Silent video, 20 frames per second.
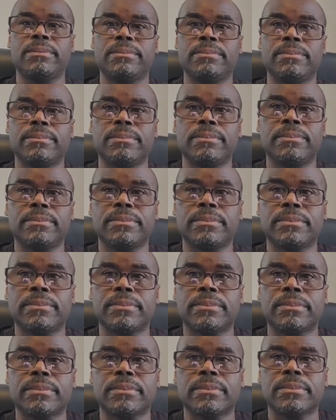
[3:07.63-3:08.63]

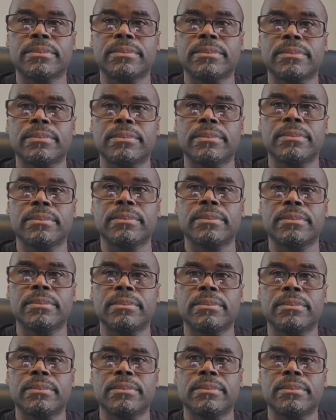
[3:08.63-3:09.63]

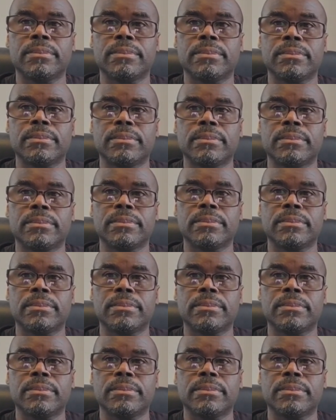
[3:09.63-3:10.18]
Nobody speaks.